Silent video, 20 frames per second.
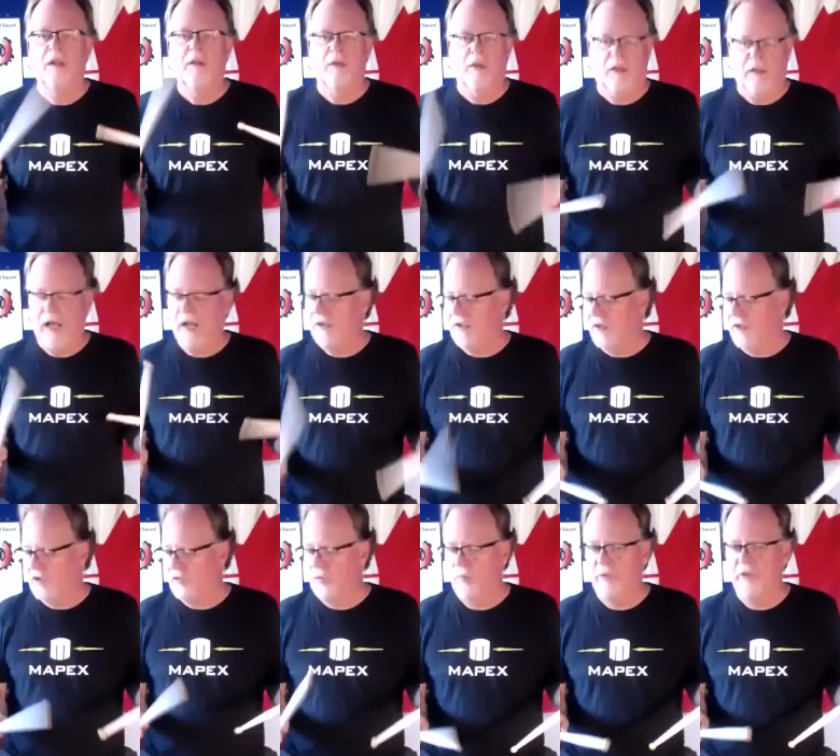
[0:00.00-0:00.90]
a lot of
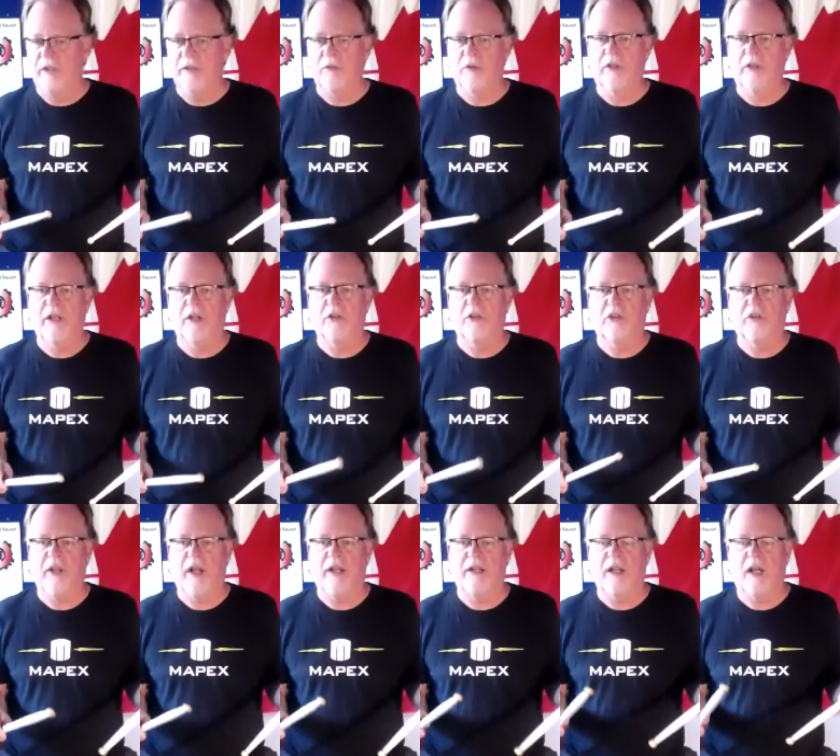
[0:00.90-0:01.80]
this will be really
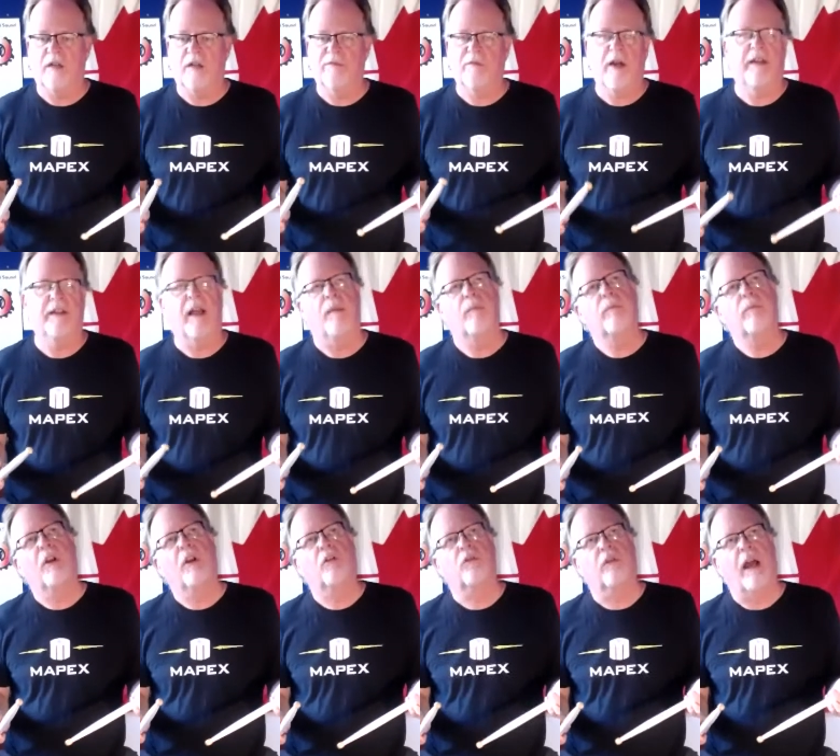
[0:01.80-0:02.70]
understanding how to find that
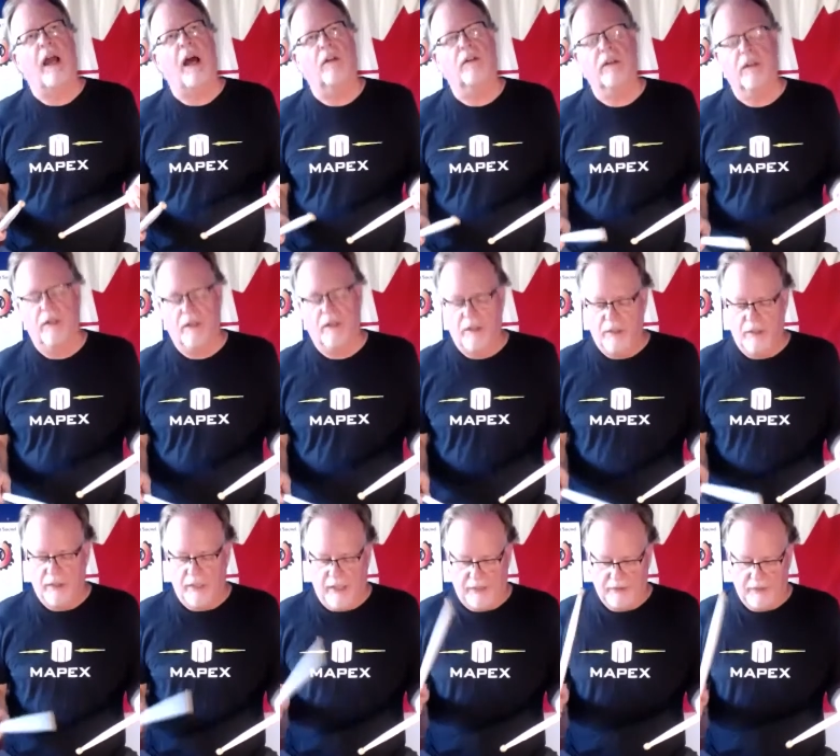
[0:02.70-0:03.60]
middle ground
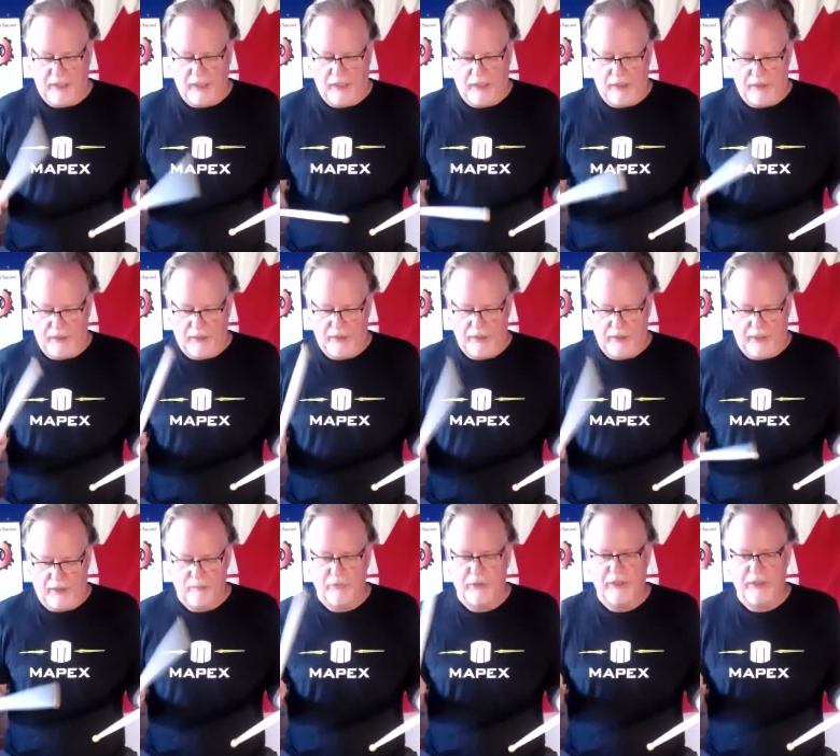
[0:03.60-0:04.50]
and
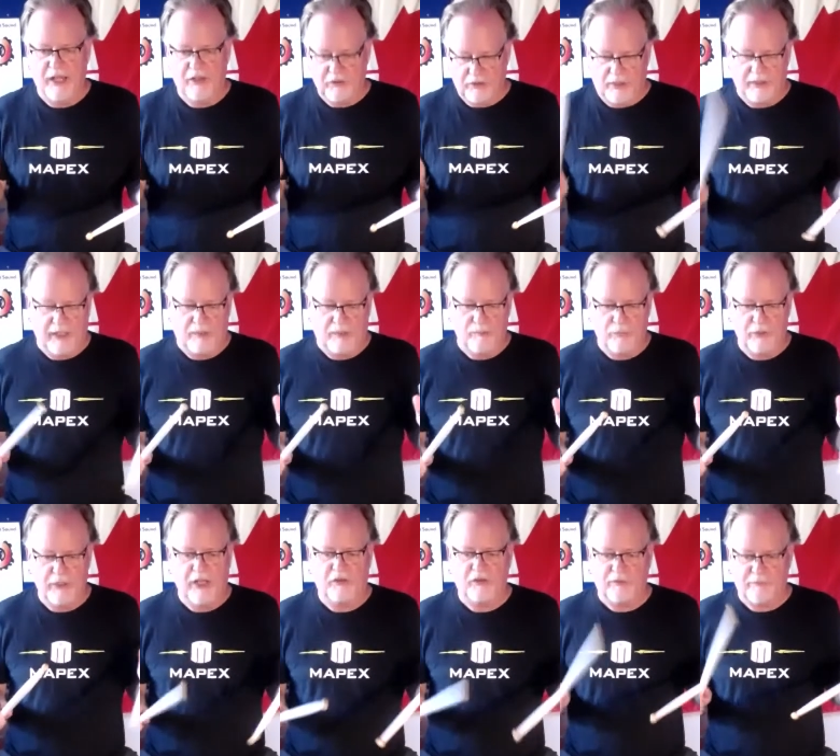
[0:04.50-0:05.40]
be as
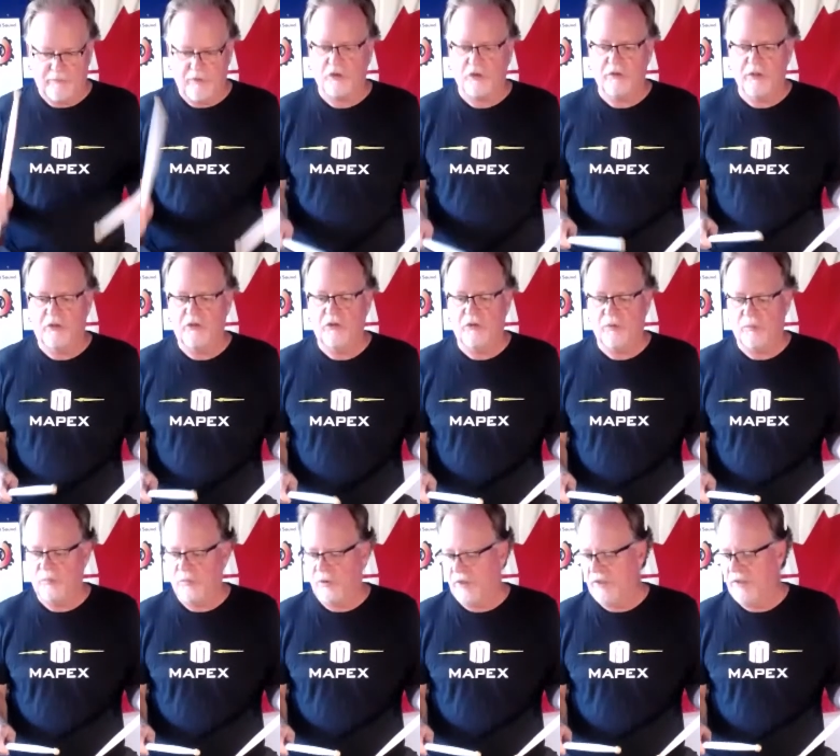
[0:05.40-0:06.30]
efficient as you
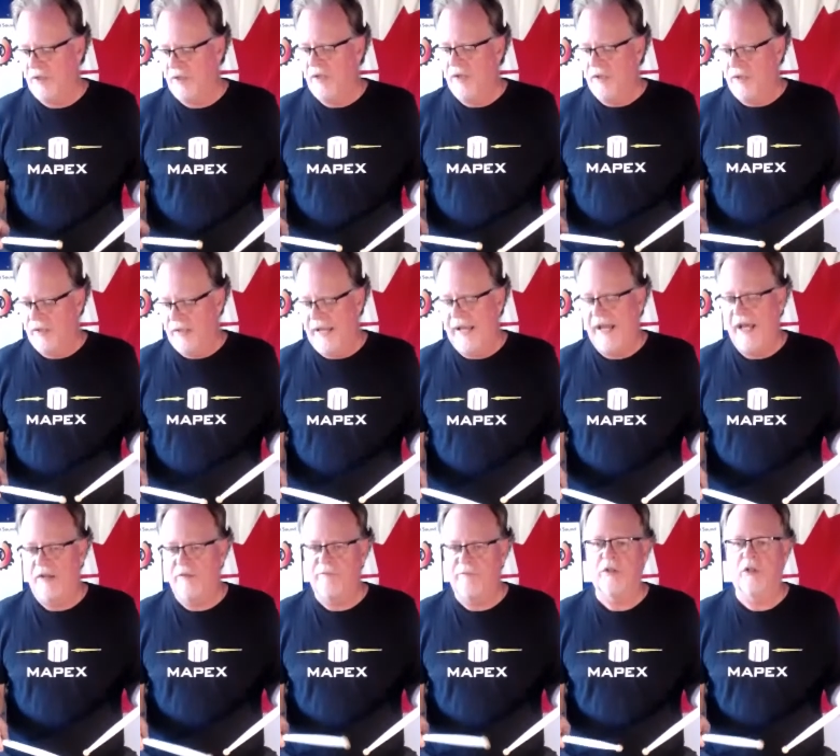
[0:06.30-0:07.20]
can be
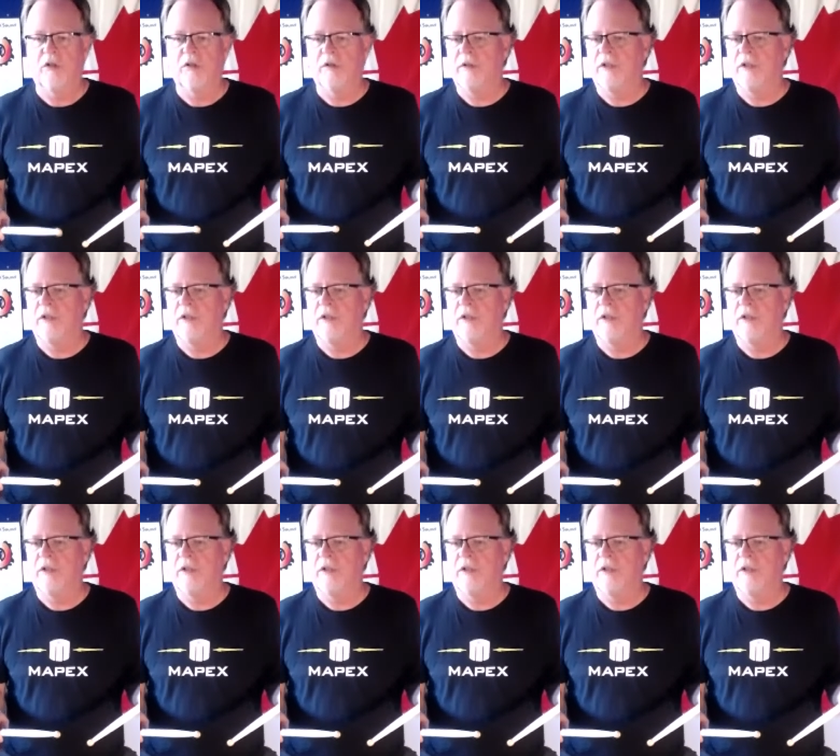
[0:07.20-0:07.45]
and feel